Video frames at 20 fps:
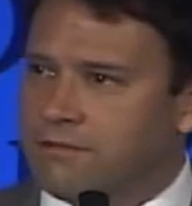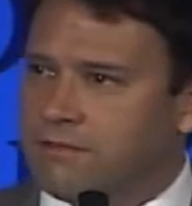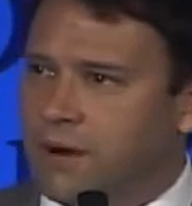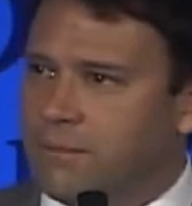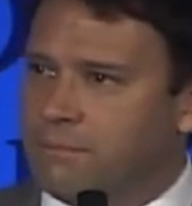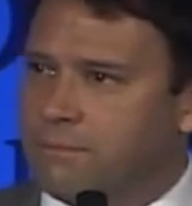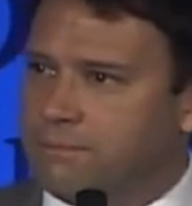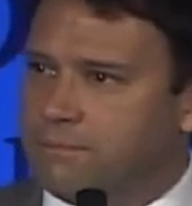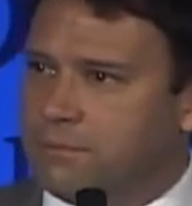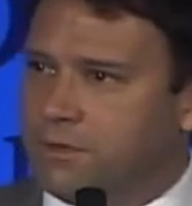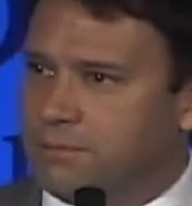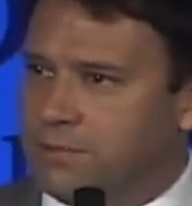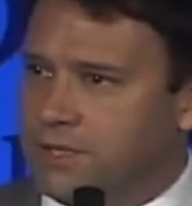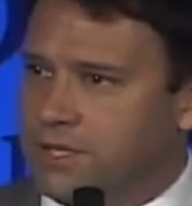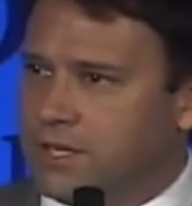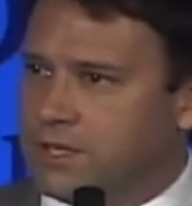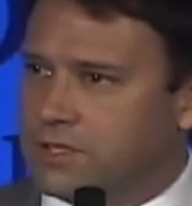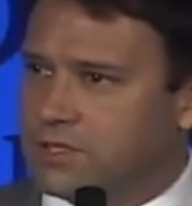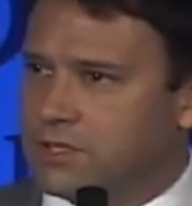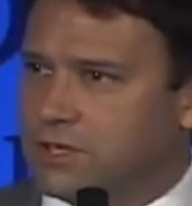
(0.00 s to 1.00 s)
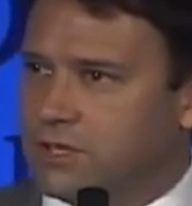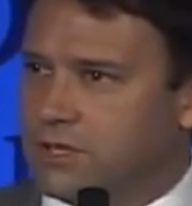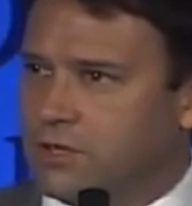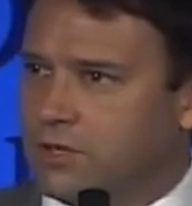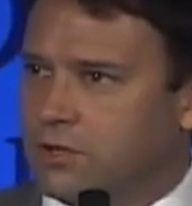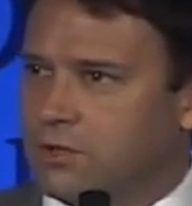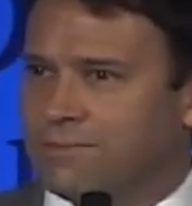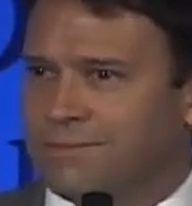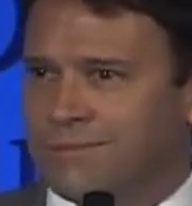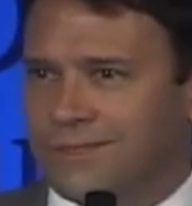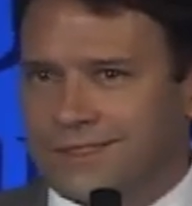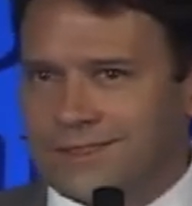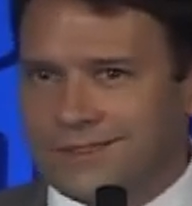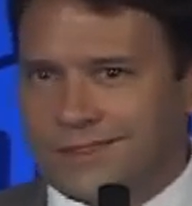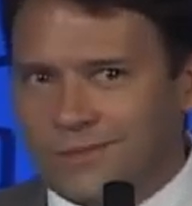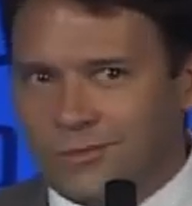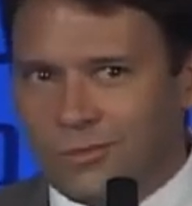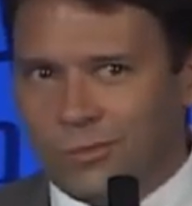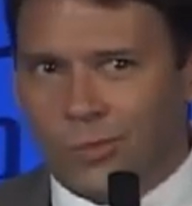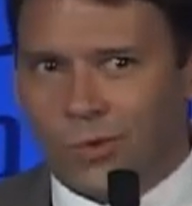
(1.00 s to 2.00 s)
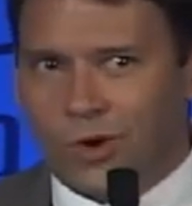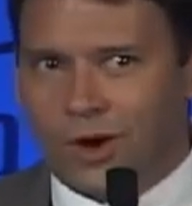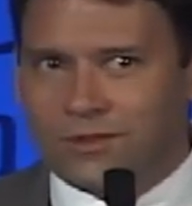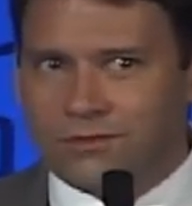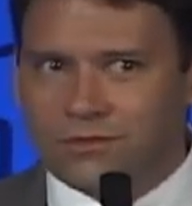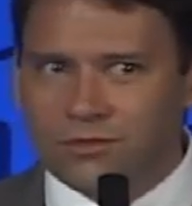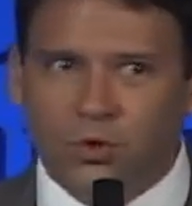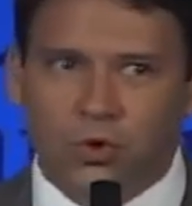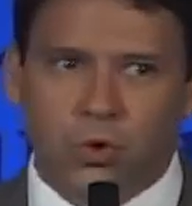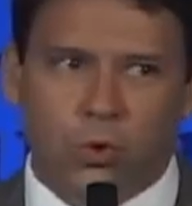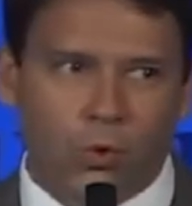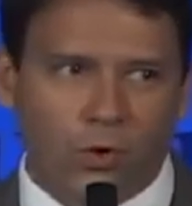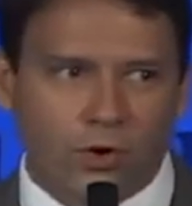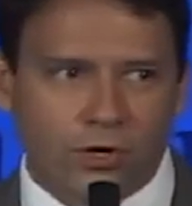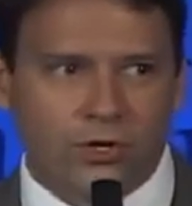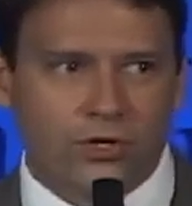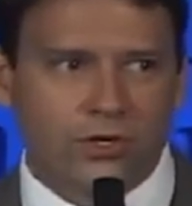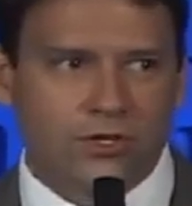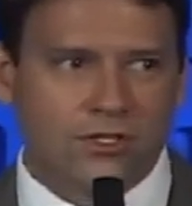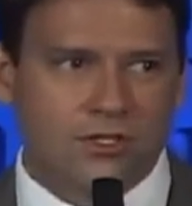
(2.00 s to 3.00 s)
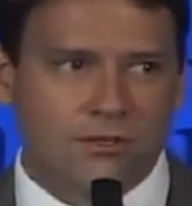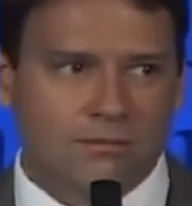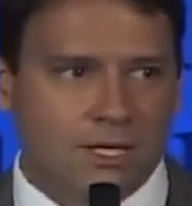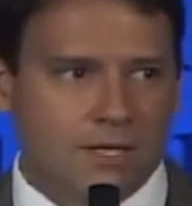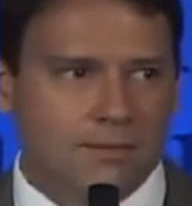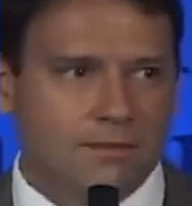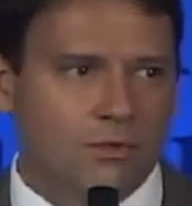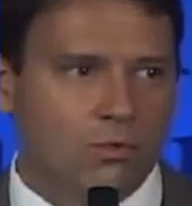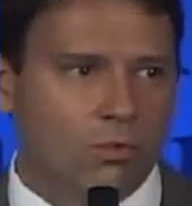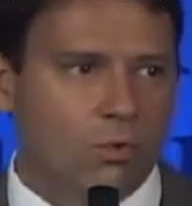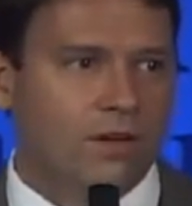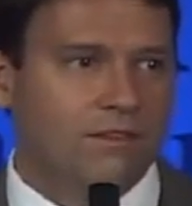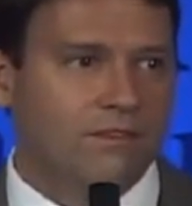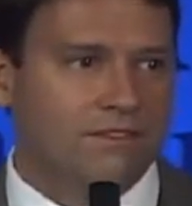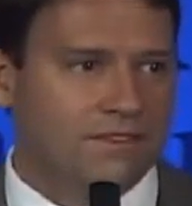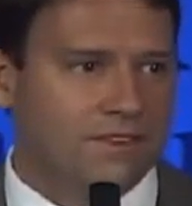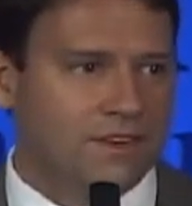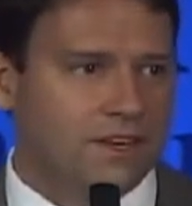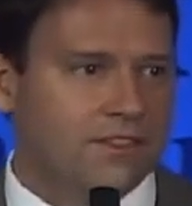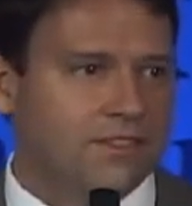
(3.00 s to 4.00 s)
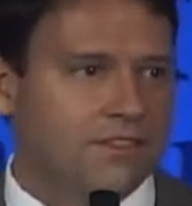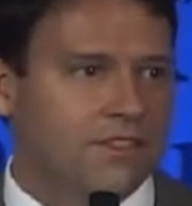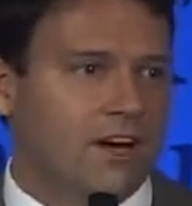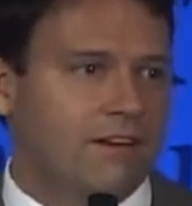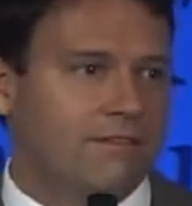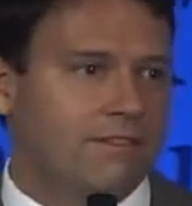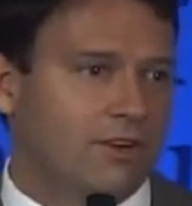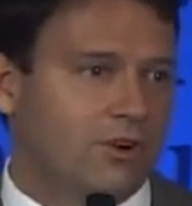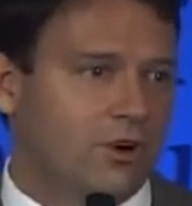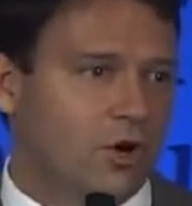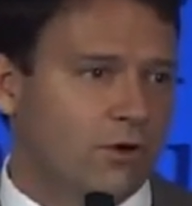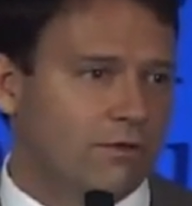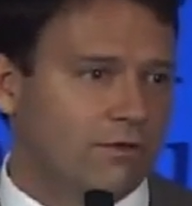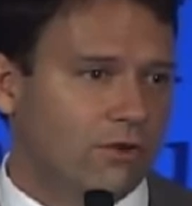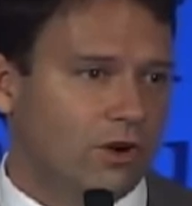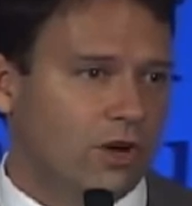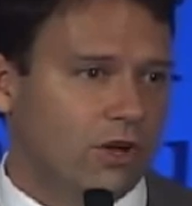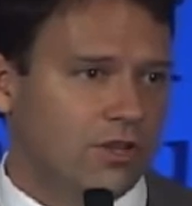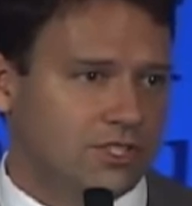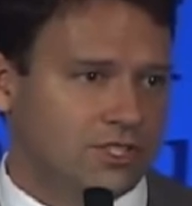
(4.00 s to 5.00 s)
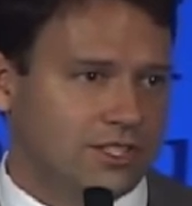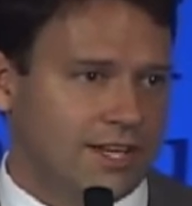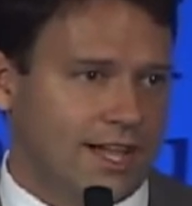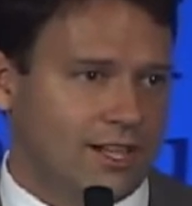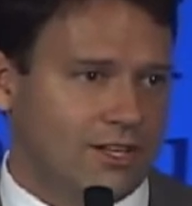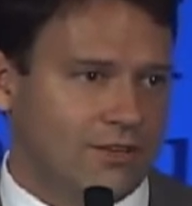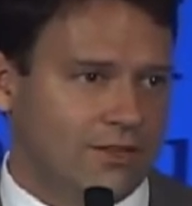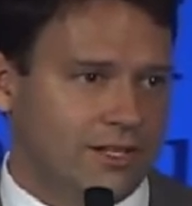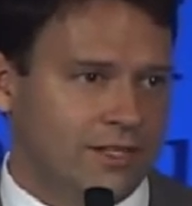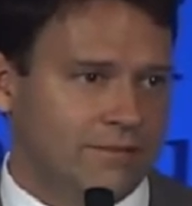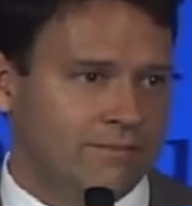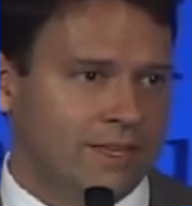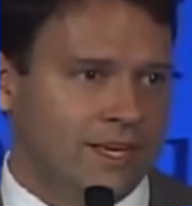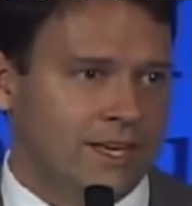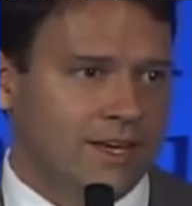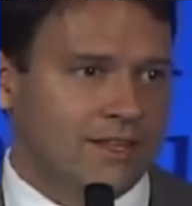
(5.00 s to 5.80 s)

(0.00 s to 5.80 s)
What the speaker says: from the PSO 1/4 to maybe 1/5 of their overall salary.